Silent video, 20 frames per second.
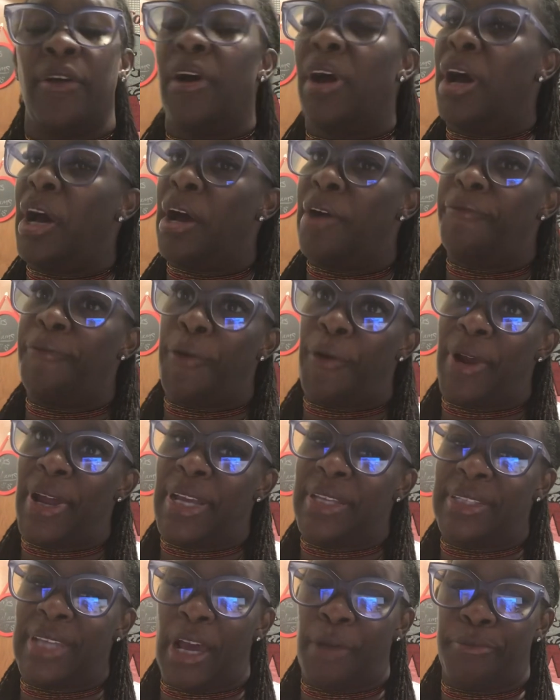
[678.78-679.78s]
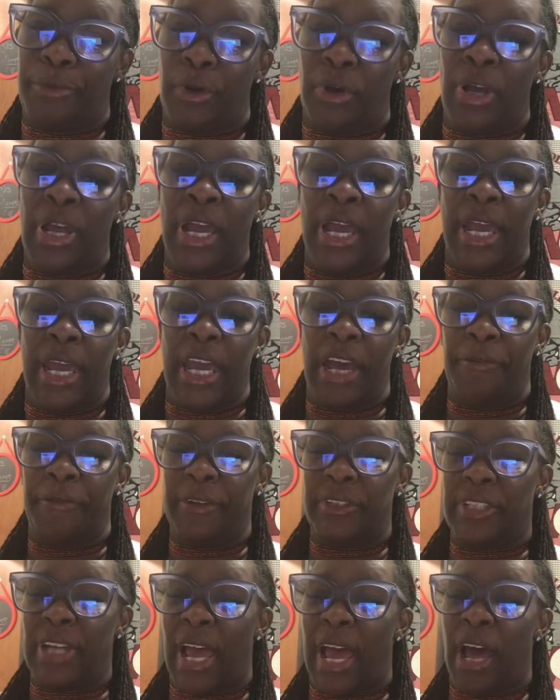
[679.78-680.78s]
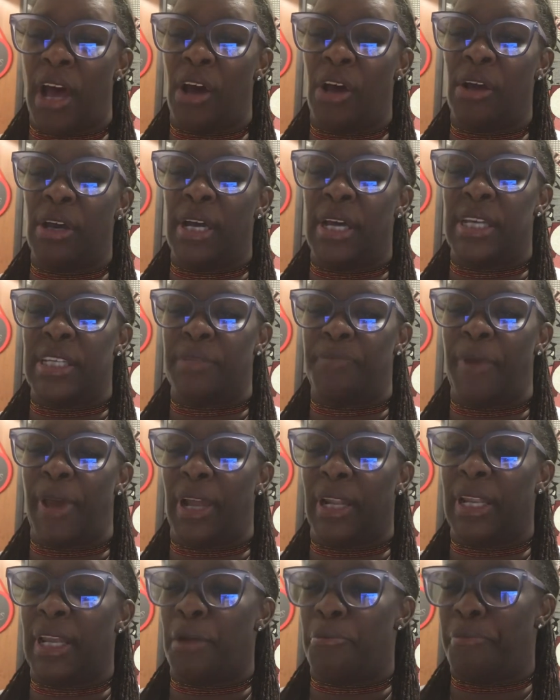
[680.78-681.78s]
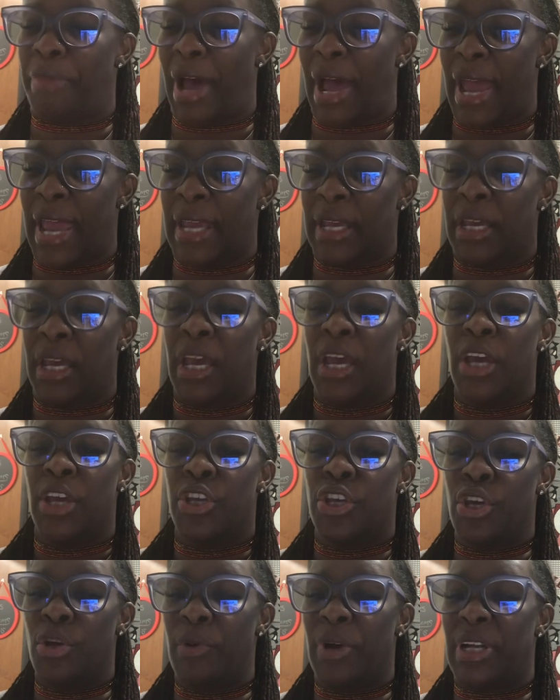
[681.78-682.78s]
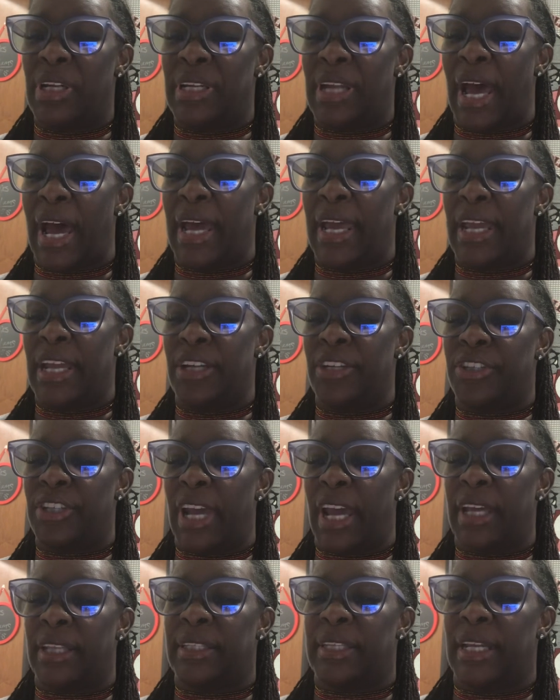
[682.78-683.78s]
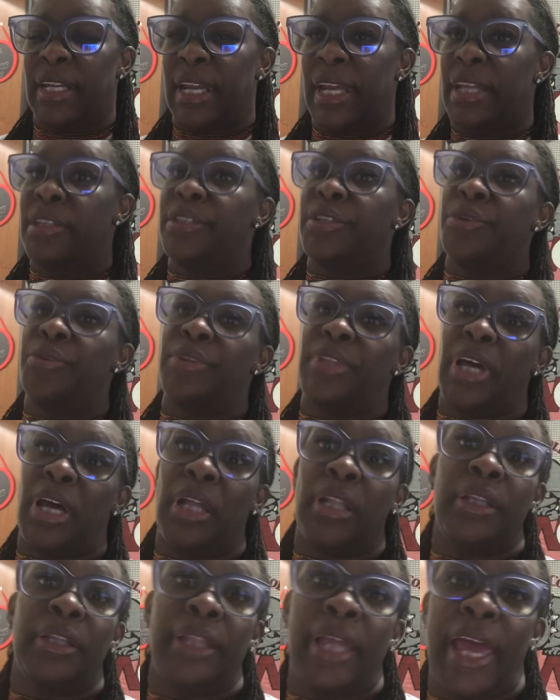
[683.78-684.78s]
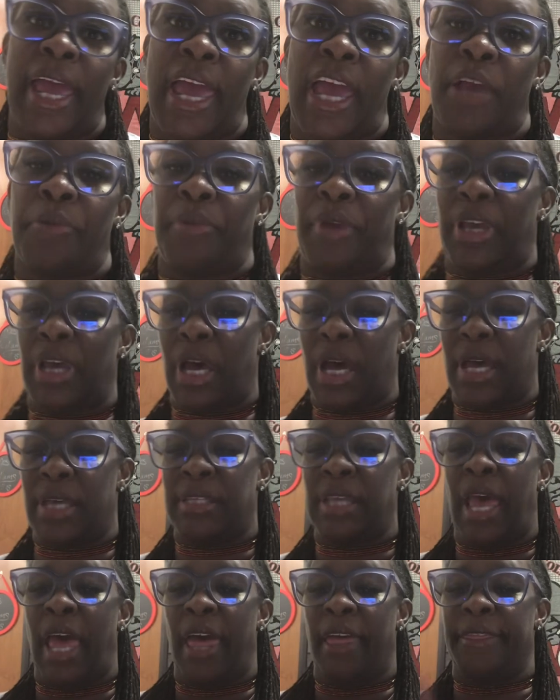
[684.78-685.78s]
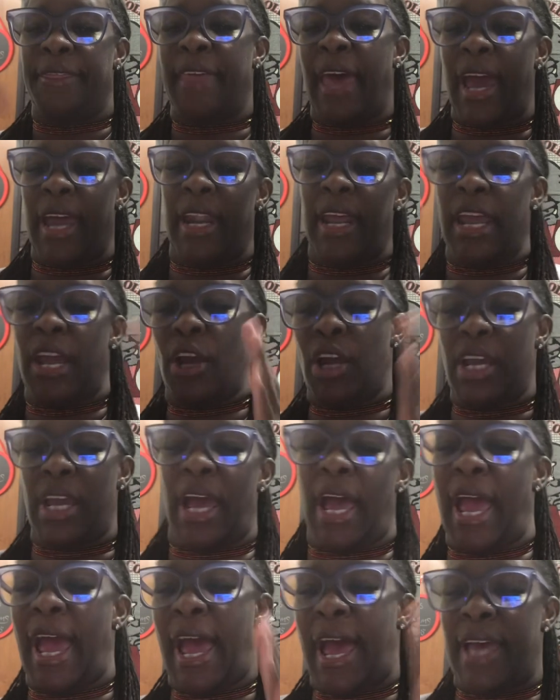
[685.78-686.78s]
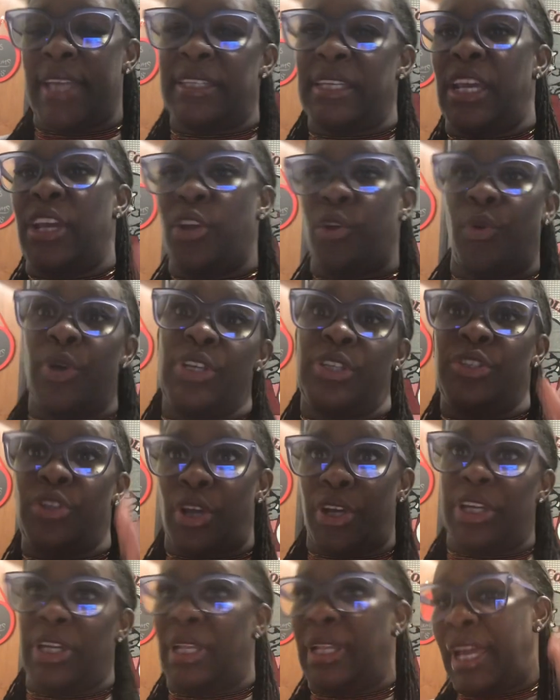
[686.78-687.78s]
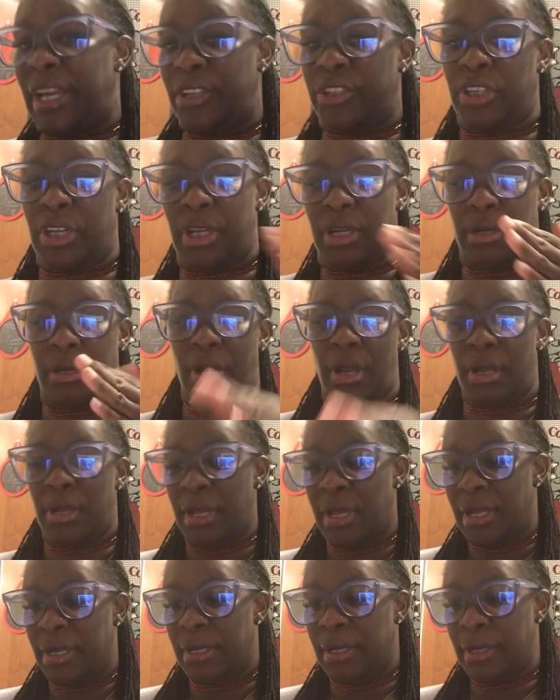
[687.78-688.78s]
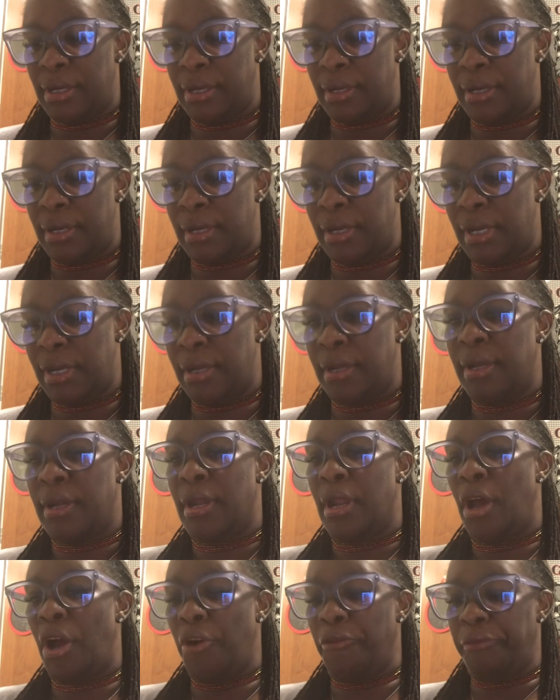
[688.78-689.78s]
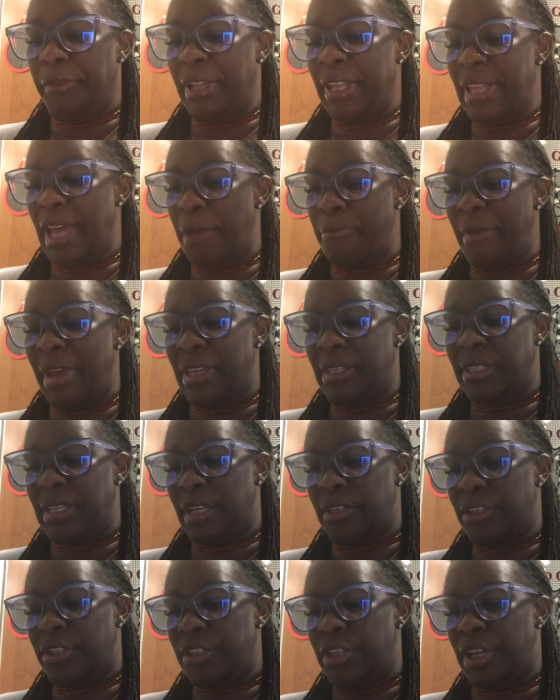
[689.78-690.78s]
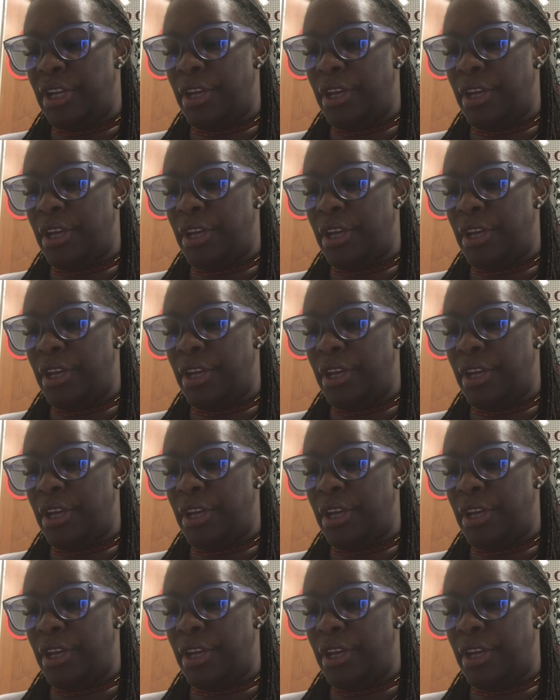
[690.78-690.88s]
Uh, for example, if a child is pedaling a bike, you would not inject it into the leg because that area has increased circulation. Hopefully that makes sense to